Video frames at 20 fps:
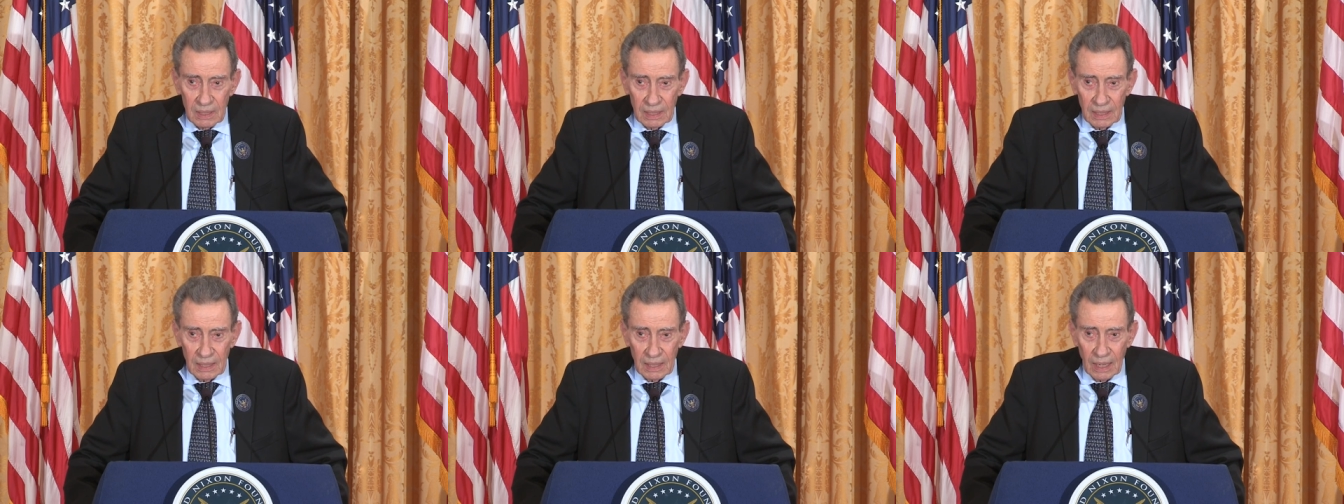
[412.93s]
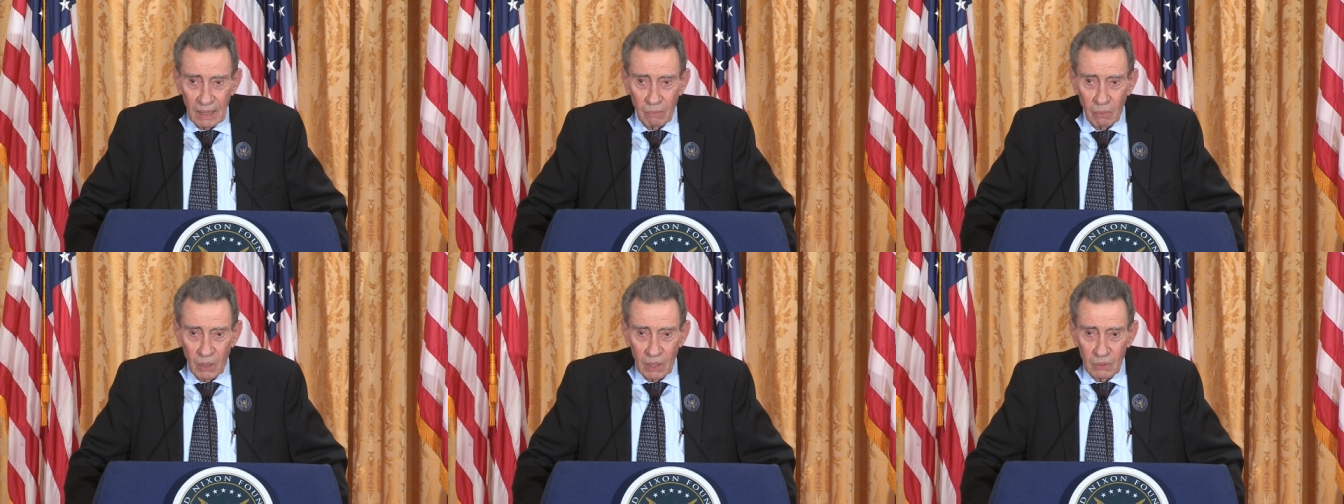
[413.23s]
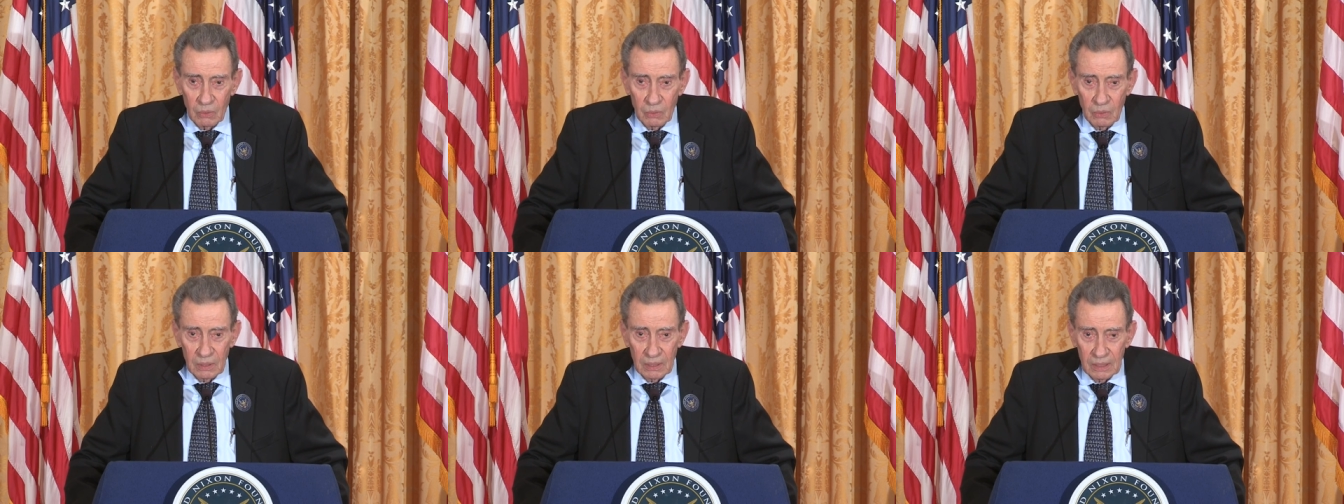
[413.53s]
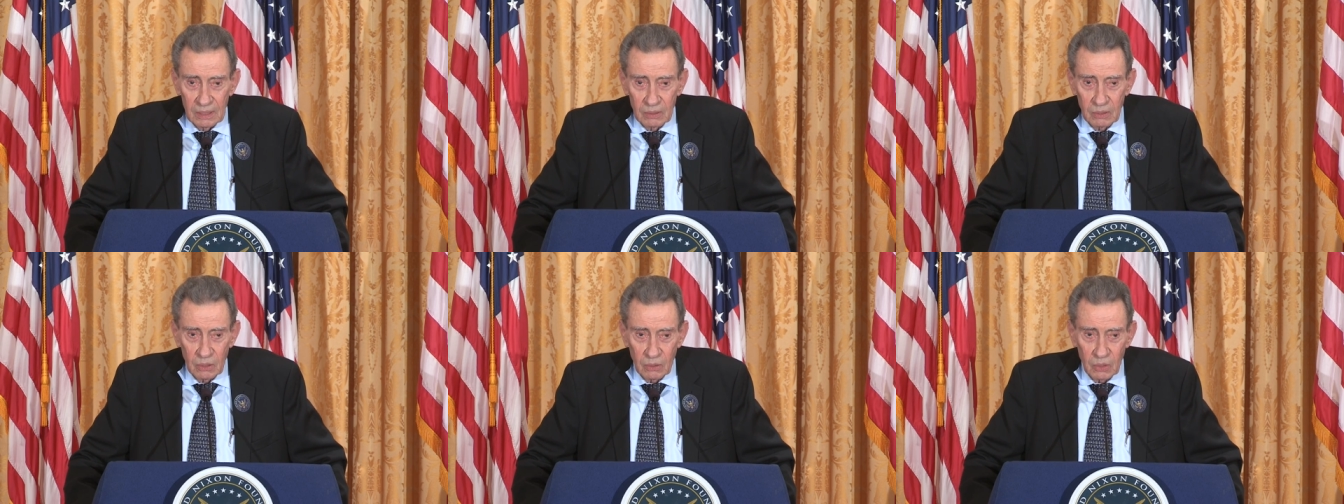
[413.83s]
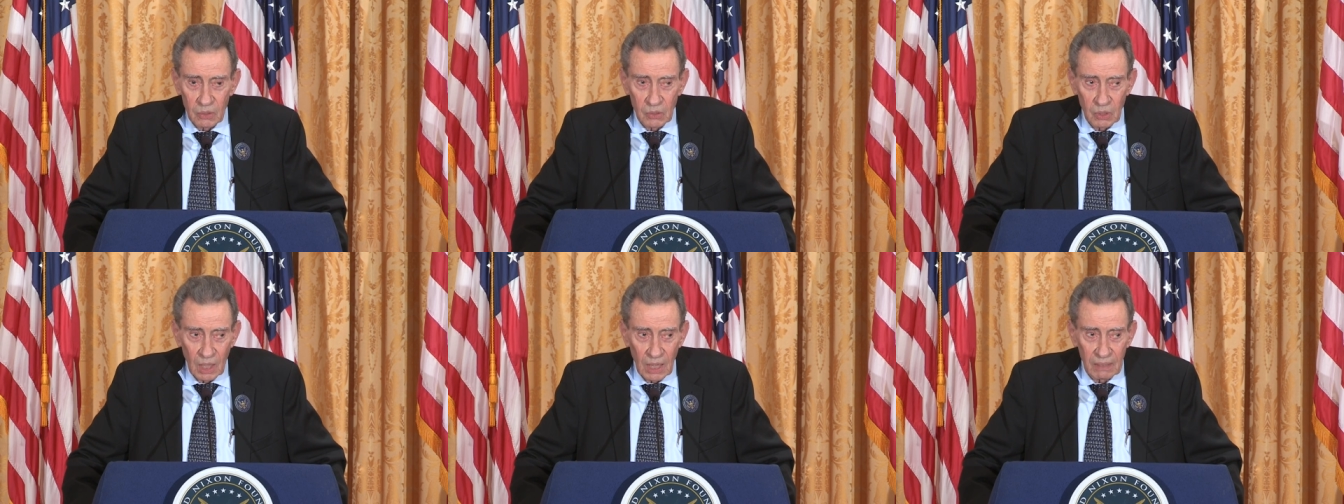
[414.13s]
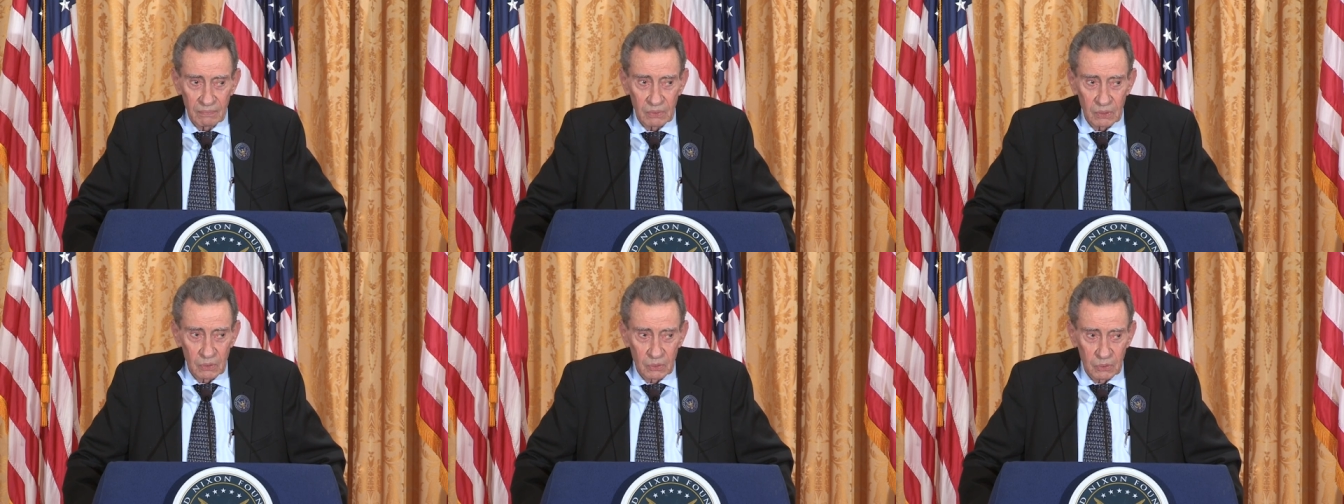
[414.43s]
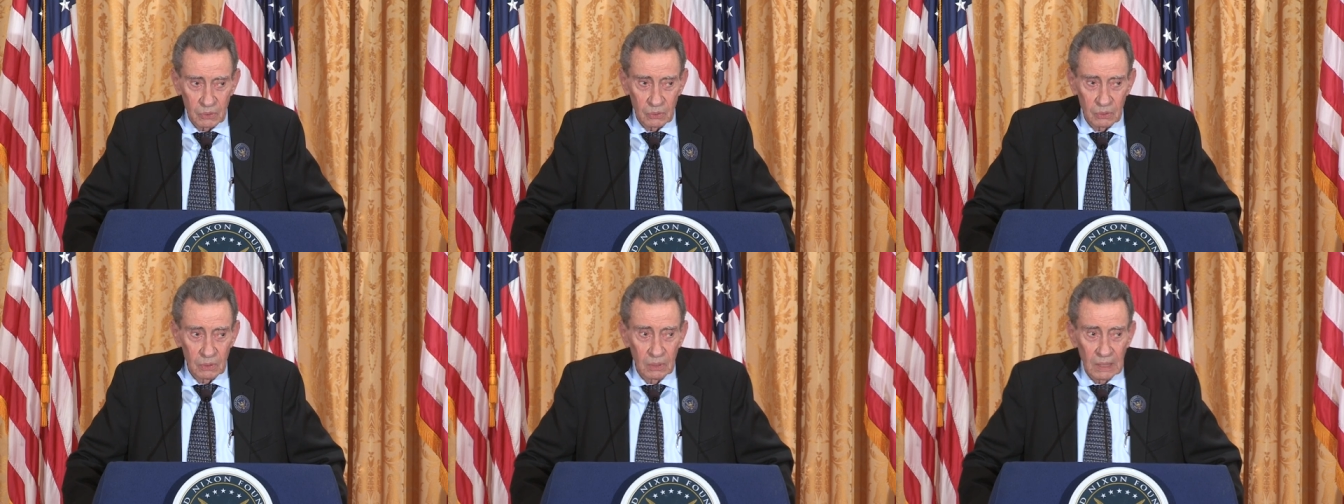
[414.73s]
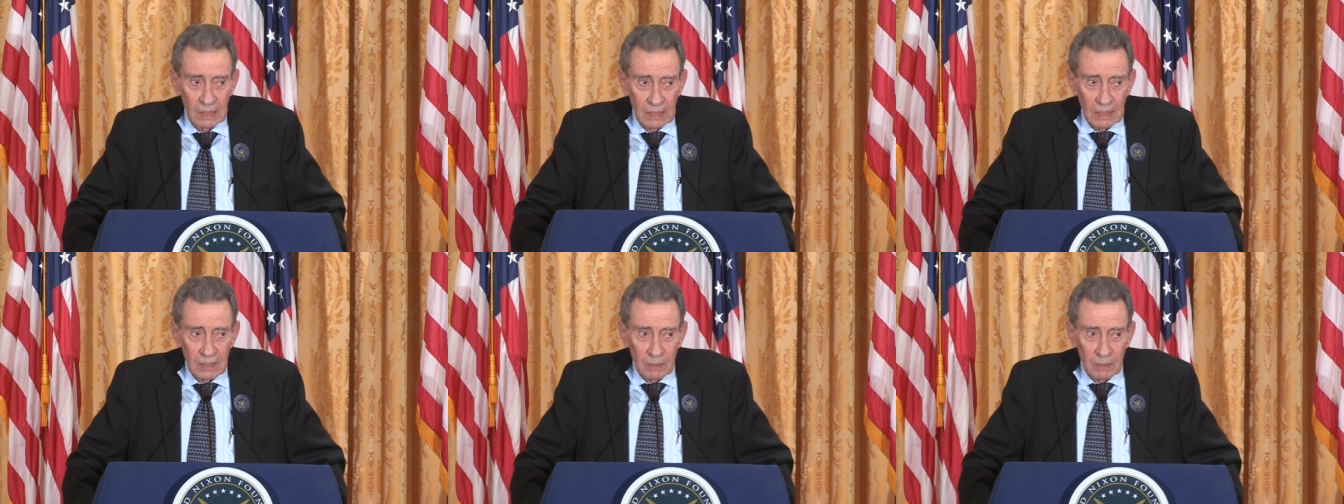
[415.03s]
And I want to uh, encourage all of you to